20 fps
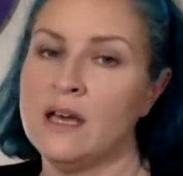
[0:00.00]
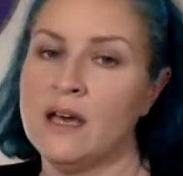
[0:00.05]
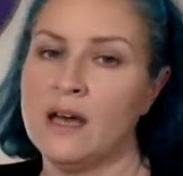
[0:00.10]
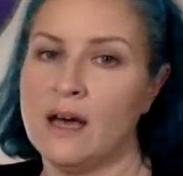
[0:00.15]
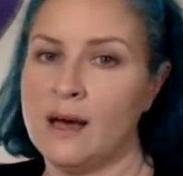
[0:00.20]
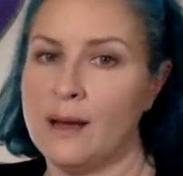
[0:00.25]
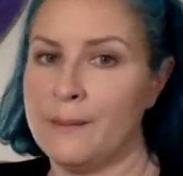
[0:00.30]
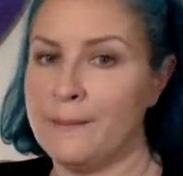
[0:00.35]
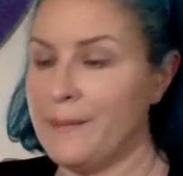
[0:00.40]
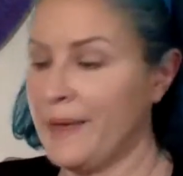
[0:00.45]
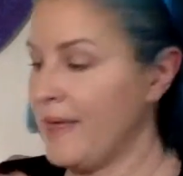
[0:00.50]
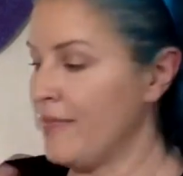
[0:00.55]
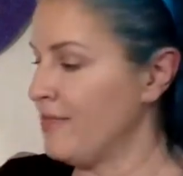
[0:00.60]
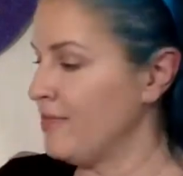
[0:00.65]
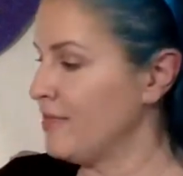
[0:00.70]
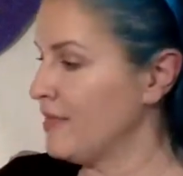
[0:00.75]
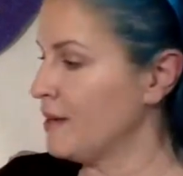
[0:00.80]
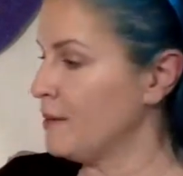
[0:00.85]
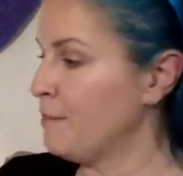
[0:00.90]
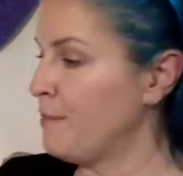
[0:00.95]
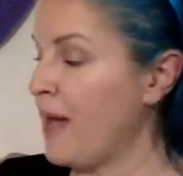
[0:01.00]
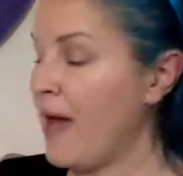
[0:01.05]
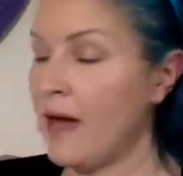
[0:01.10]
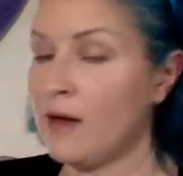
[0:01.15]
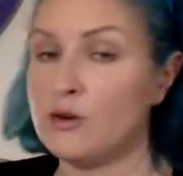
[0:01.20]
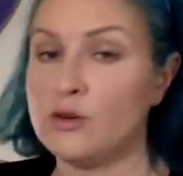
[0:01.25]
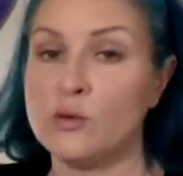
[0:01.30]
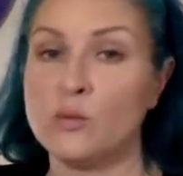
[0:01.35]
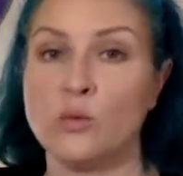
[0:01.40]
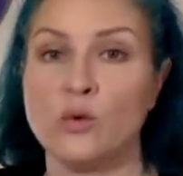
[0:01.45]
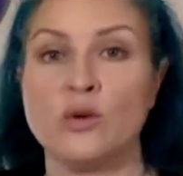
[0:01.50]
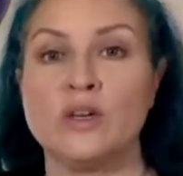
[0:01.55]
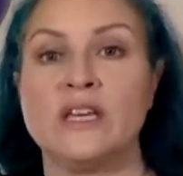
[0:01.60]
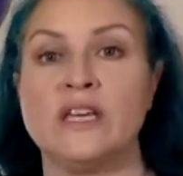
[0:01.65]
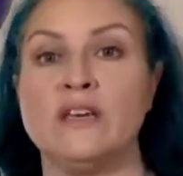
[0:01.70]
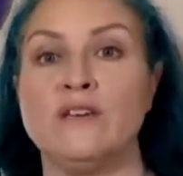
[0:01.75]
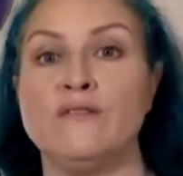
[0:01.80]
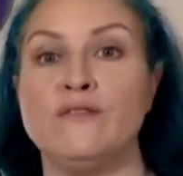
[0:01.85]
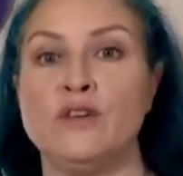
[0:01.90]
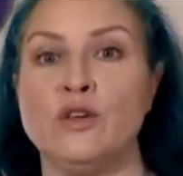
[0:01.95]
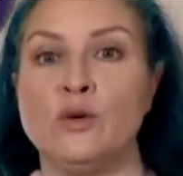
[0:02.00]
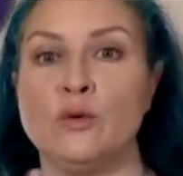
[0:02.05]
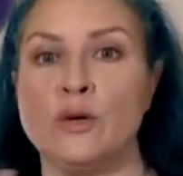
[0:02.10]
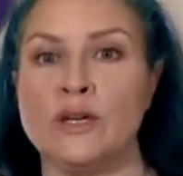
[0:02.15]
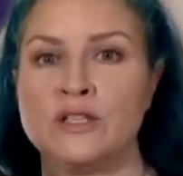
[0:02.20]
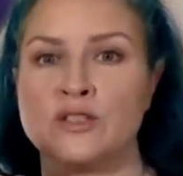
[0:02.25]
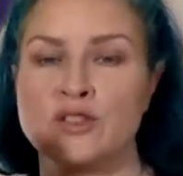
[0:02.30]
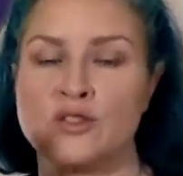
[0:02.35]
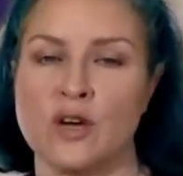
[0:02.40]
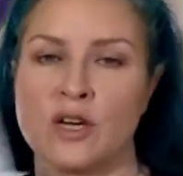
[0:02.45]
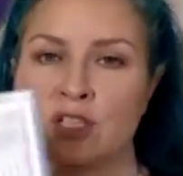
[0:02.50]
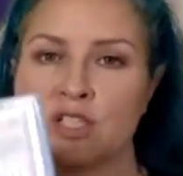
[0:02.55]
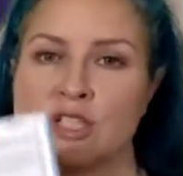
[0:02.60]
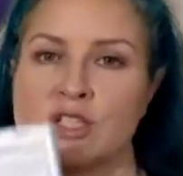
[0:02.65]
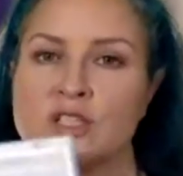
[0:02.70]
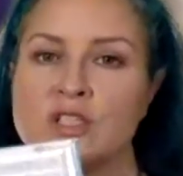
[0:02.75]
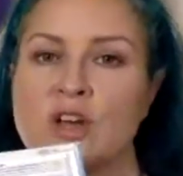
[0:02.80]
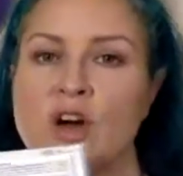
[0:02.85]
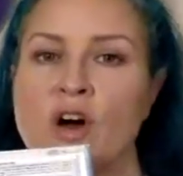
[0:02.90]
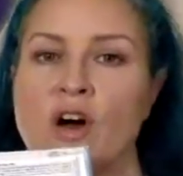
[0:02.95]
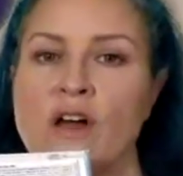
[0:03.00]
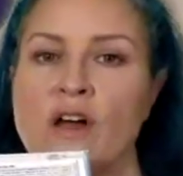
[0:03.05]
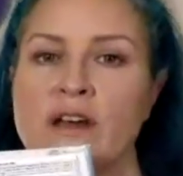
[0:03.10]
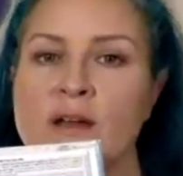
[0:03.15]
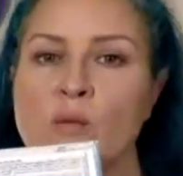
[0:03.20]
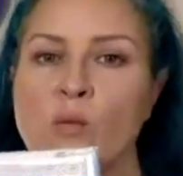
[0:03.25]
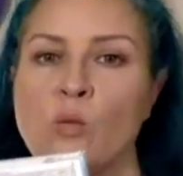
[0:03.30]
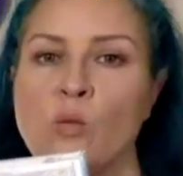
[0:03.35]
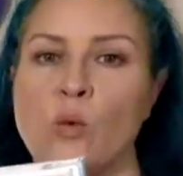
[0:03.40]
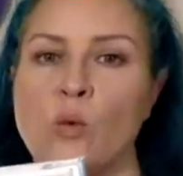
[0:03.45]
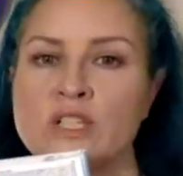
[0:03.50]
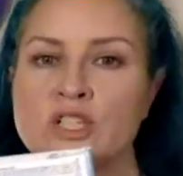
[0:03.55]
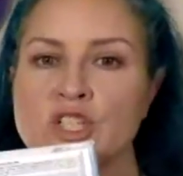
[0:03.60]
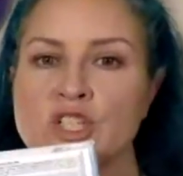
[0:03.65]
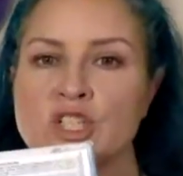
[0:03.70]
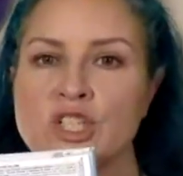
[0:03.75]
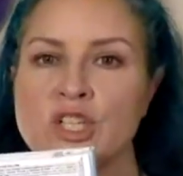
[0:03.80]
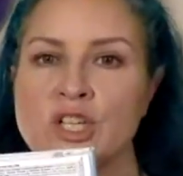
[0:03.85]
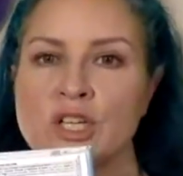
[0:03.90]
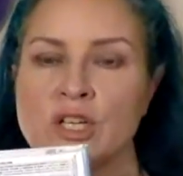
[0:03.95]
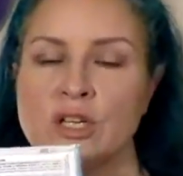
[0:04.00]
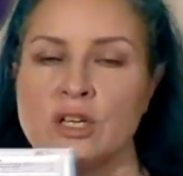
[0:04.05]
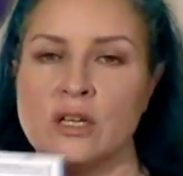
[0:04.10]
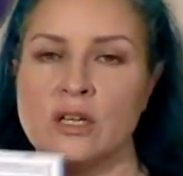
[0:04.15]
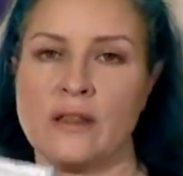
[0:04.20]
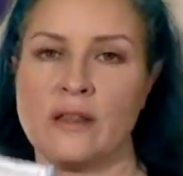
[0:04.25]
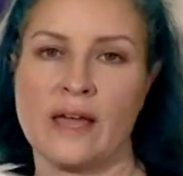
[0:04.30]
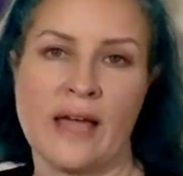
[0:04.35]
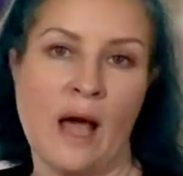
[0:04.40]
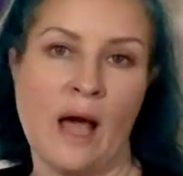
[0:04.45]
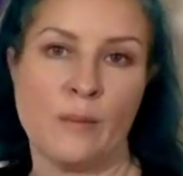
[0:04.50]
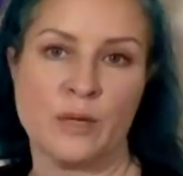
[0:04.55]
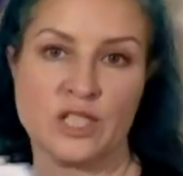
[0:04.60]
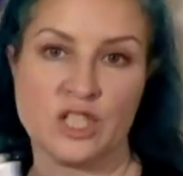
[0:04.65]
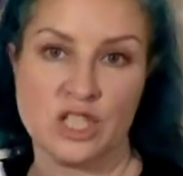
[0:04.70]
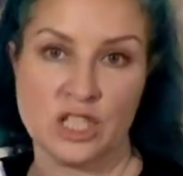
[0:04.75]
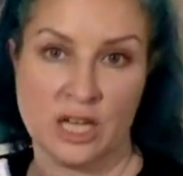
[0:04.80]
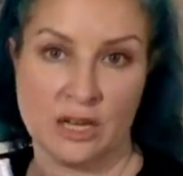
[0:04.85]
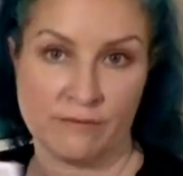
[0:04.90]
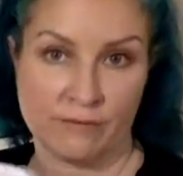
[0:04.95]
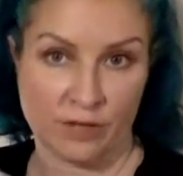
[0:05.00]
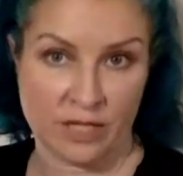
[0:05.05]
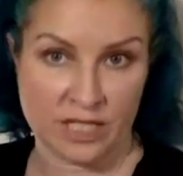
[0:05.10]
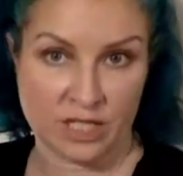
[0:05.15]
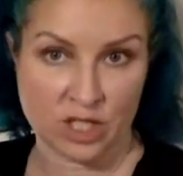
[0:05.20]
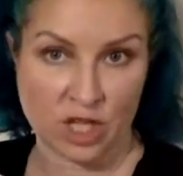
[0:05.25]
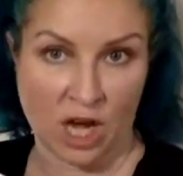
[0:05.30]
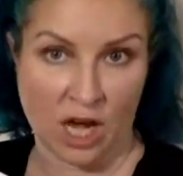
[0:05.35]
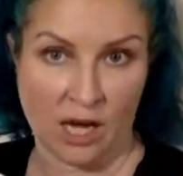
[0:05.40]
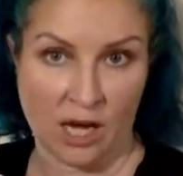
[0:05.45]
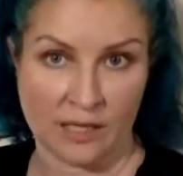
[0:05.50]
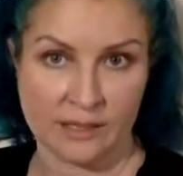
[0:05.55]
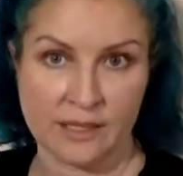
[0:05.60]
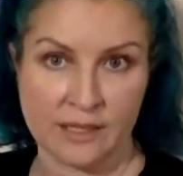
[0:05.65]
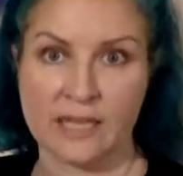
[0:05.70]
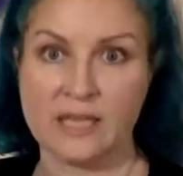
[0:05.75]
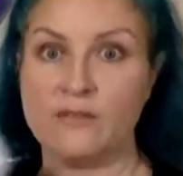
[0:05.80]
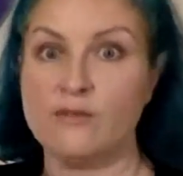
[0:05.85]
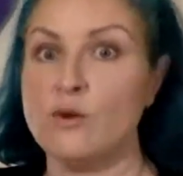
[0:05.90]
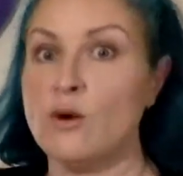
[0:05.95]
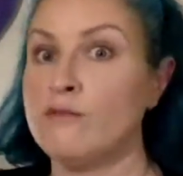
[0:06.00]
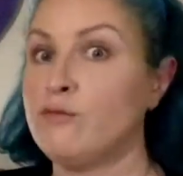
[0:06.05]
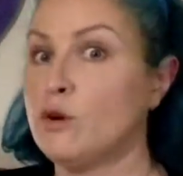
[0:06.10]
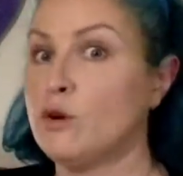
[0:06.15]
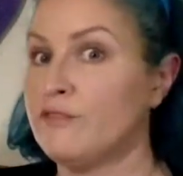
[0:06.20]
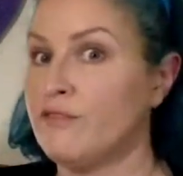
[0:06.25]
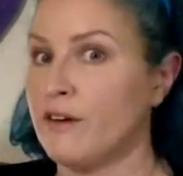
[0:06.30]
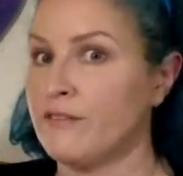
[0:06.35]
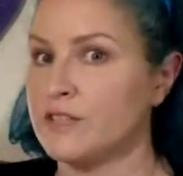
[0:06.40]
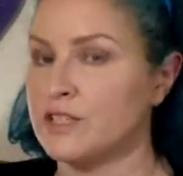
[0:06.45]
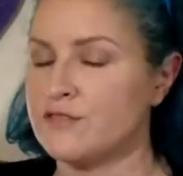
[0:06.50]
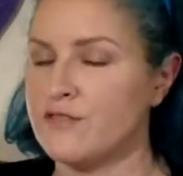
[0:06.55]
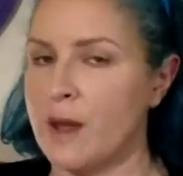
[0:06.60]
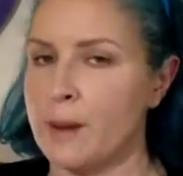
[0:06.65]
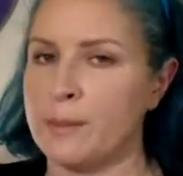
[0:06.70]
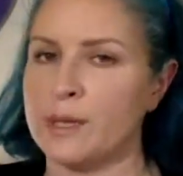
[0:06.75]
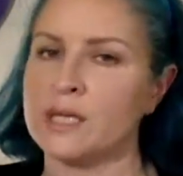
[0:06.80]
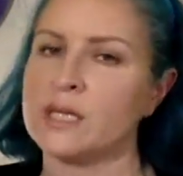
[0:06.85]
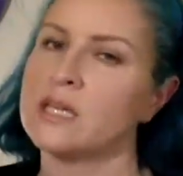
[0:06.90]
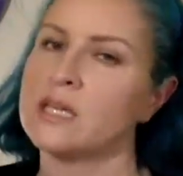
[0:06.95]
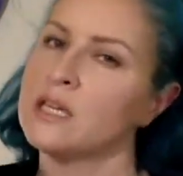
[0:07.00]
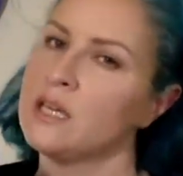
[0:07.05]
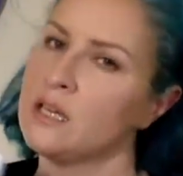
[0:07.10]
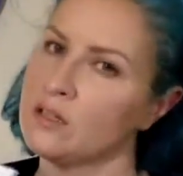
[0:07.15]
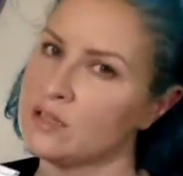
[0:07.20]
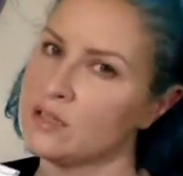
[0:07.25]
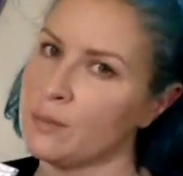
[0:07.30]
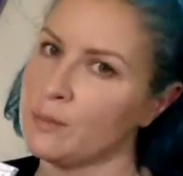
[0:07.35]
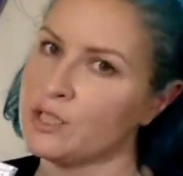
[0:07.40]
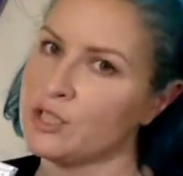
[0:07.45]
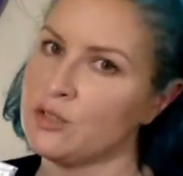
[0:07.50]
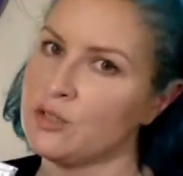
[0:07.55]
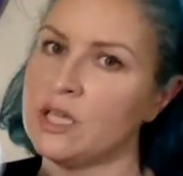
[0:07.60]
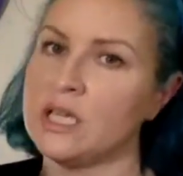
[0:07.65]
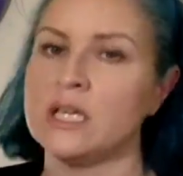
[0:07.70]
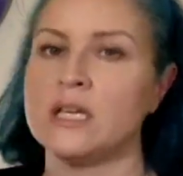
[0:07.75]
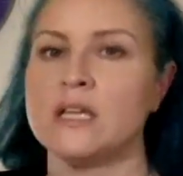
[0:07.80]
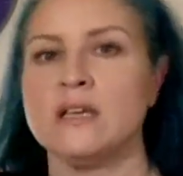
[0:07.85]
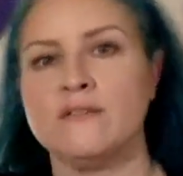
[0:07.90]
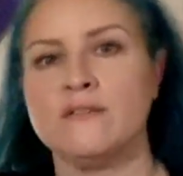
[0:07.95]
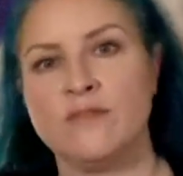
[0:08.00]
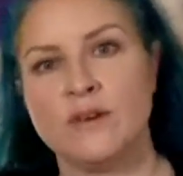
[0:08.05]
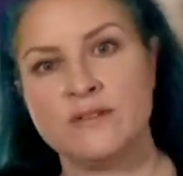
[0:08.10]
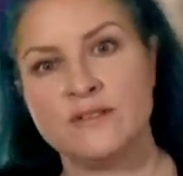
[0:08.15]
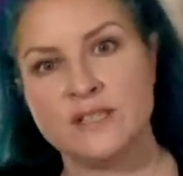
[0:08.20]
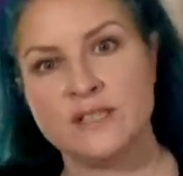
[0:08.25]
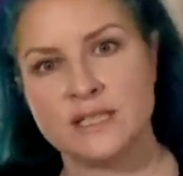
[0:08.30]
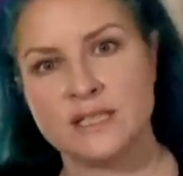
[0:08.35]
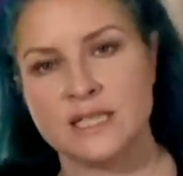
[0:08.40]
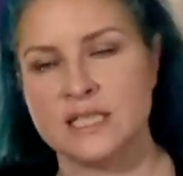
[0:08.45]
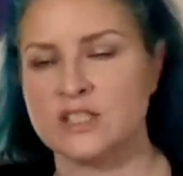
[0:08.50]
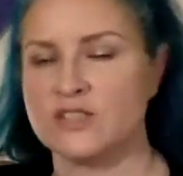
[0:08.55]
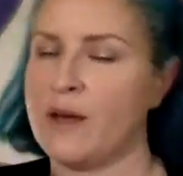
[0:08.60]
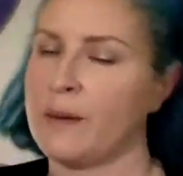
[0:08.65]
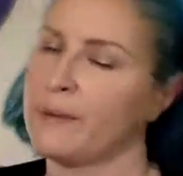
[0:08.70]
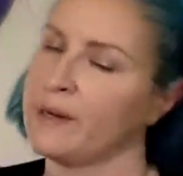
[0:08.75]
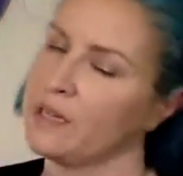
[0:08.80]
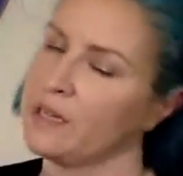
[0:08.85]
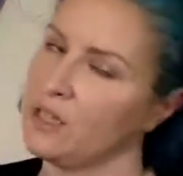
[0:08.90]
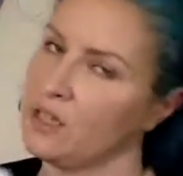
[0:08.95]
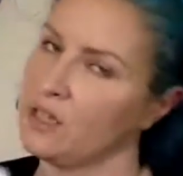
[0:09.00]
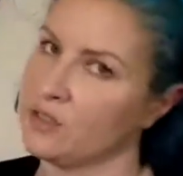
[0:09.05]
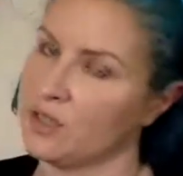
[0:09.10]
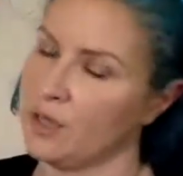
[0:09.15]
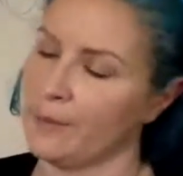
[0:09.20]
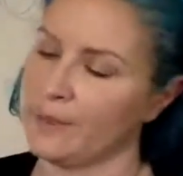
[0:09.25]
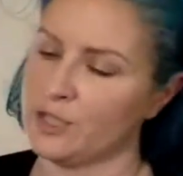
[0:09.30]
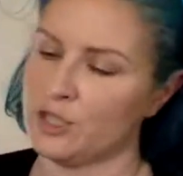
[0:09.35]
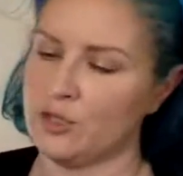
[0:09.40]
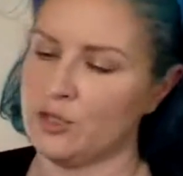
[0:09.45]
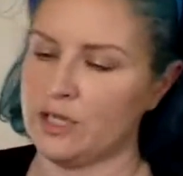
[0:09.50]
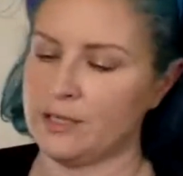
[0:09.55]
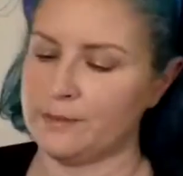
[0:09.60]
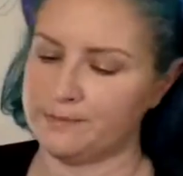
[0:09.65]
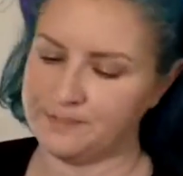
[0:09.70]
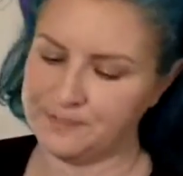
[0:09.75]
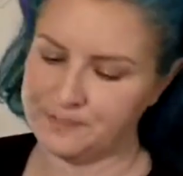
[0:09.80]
And the pattern will give you instructions on which, like how much to get for each kind. Like if you have 45 inch fabric, here's how much you need. If you have 60 inch fabric, here's how much you need.